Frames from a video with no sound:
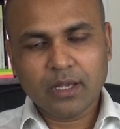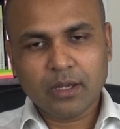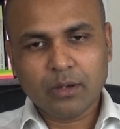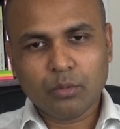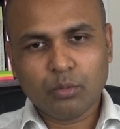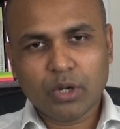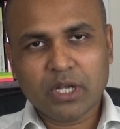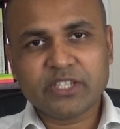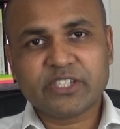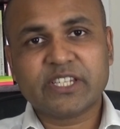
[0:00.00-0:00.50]

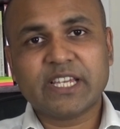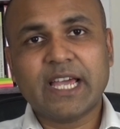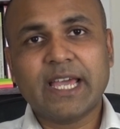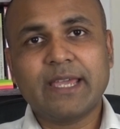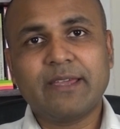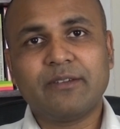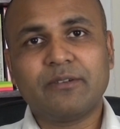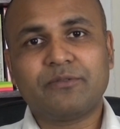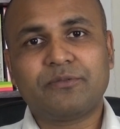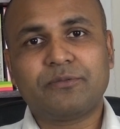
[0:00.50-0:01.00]
once
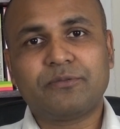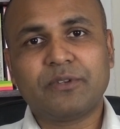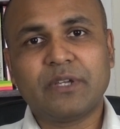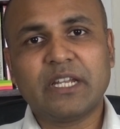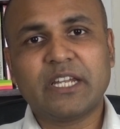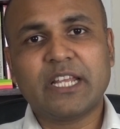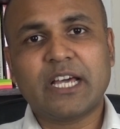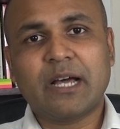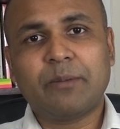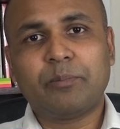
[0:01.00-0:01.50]
I
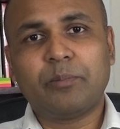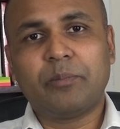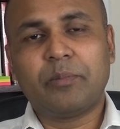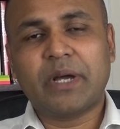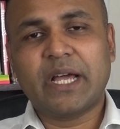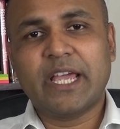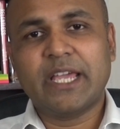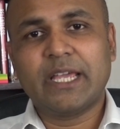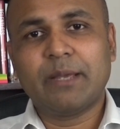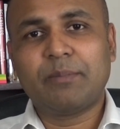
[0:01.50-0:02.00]
filled up
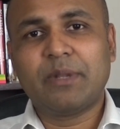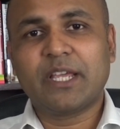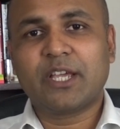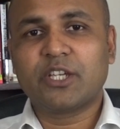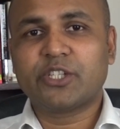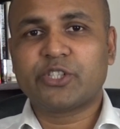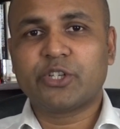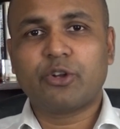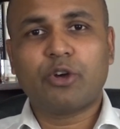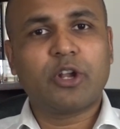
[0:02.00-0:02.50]
my
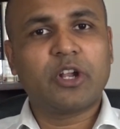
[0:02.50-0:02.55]
application